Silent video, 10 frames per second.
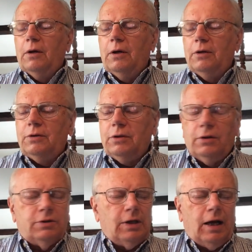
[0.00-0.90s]
a
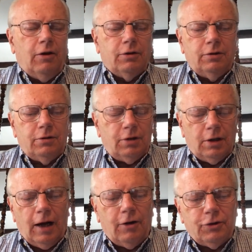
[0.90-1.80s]
solid
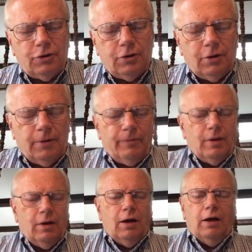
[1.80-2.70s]
theology
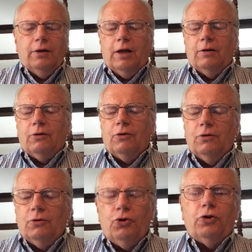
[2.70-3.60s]
on that
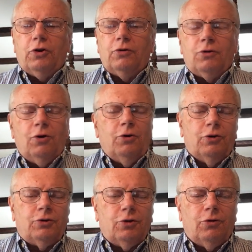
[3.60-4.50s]
crooked
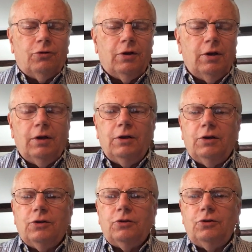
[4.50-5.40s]
cornerstone
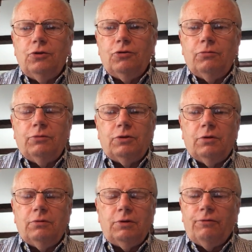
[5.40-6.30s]
is doomed
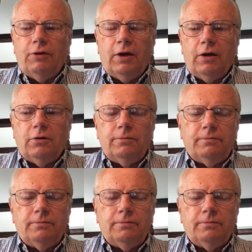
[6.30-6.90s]
to fail.